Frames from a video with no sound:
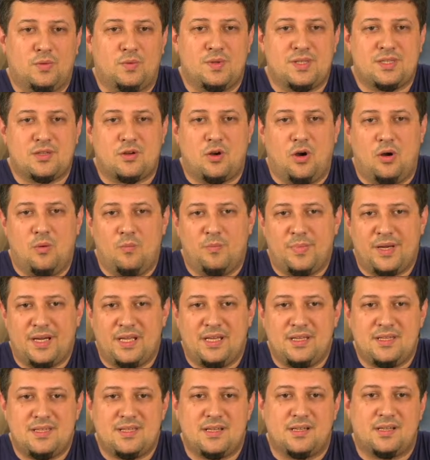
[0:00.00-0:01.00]
with
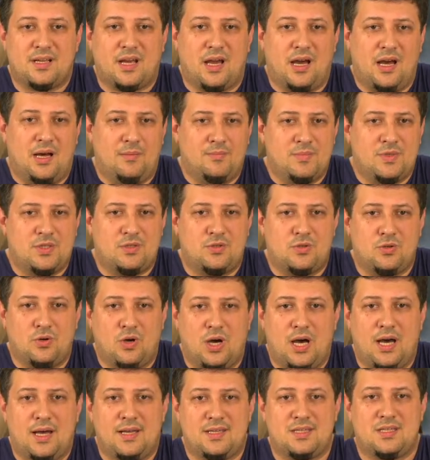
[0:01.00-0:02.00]
companies that come to
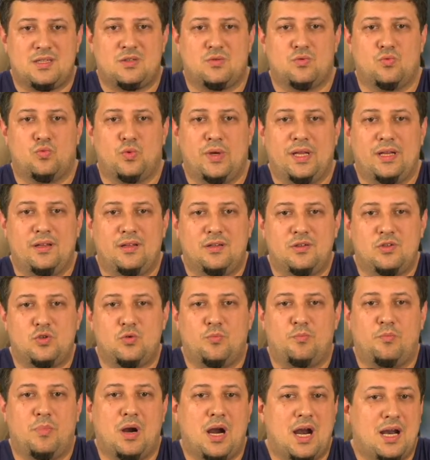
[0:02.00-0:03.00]
us willing to
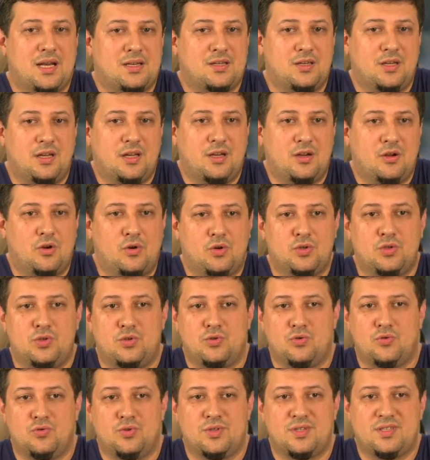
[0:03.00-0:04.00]
partner or
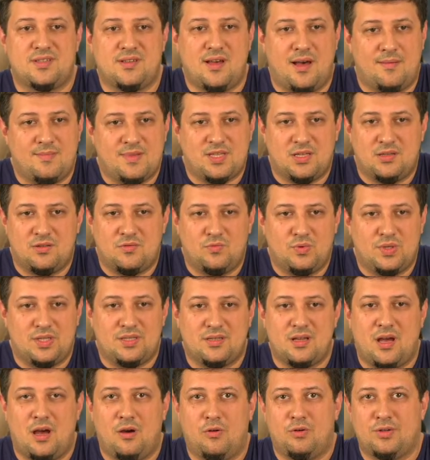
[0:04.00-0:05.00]
do something with
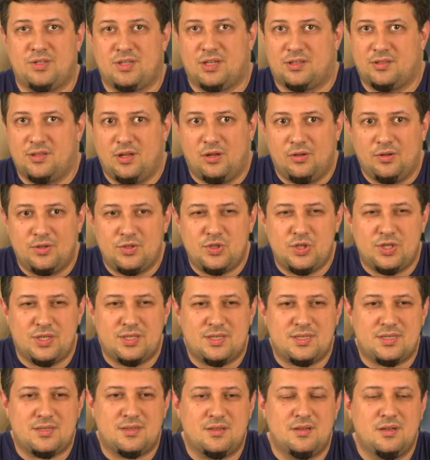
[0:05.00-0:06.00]
our
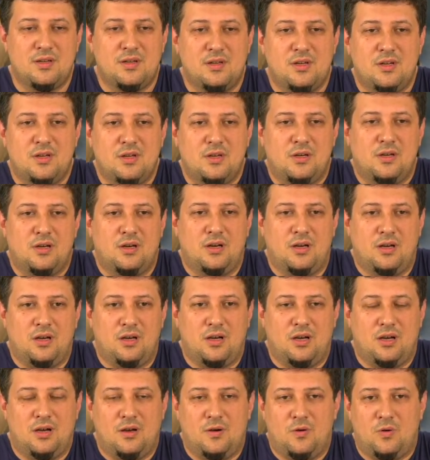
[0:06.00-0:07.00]
technologies
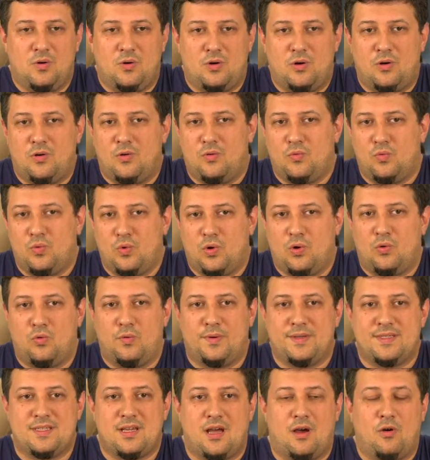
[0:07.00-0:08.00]
or
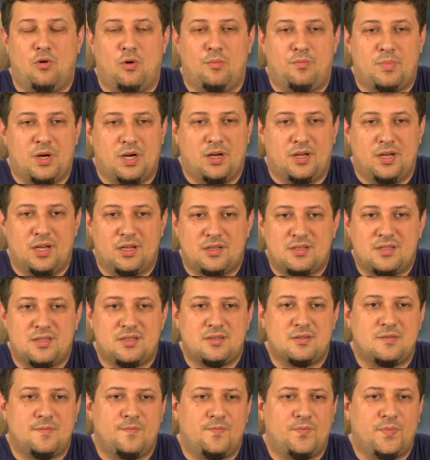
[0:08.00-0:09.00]
with our
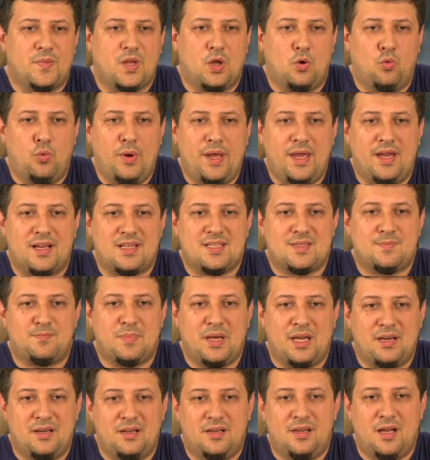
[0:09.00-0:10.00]
products. We're
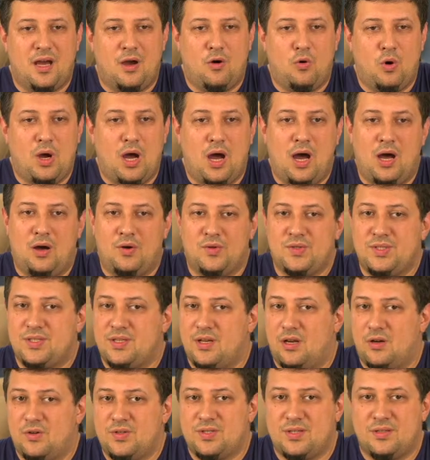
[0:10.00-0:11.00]
expanding our
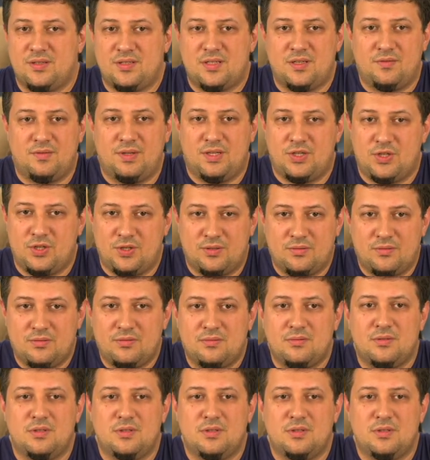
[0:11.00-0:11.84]
outsourcing division.